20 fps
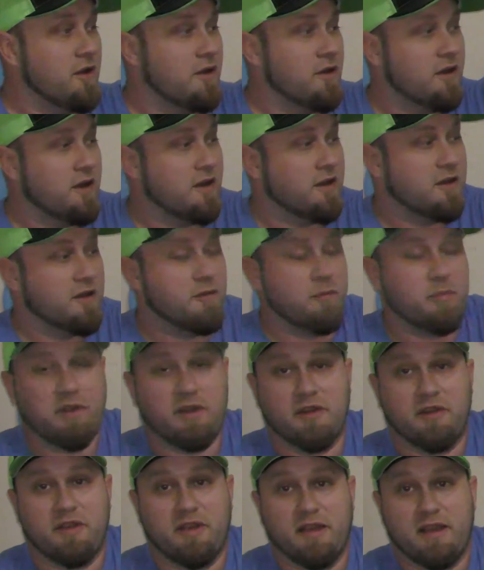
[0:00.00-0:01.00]
Up
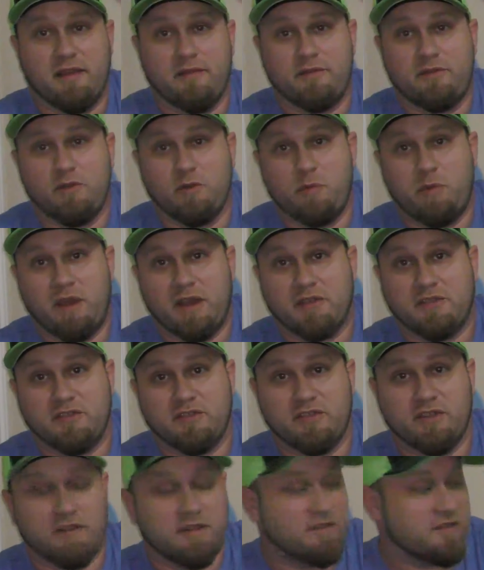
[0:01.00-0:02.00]
here you have 2
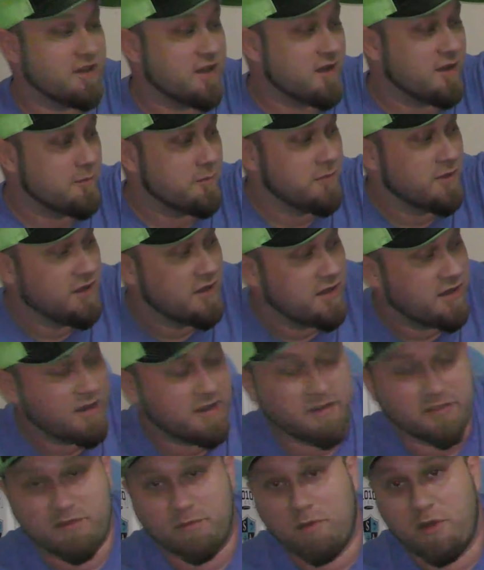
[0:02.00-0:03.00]
pouches on the top
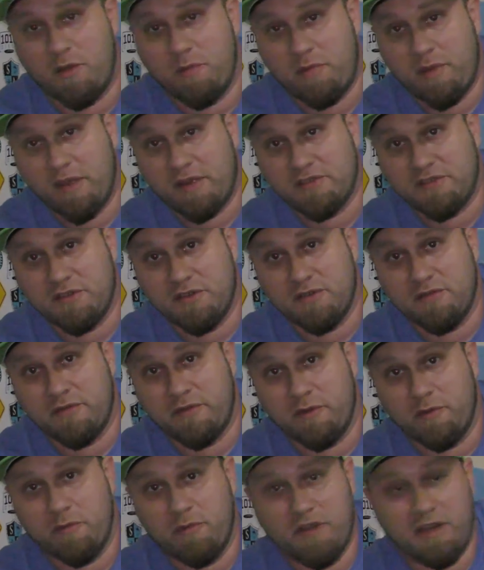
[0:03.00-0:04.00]
and a small pouch here
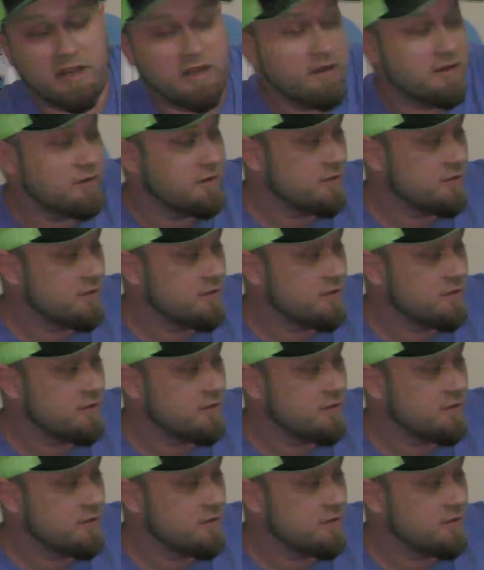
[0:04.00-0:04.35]
for your mini.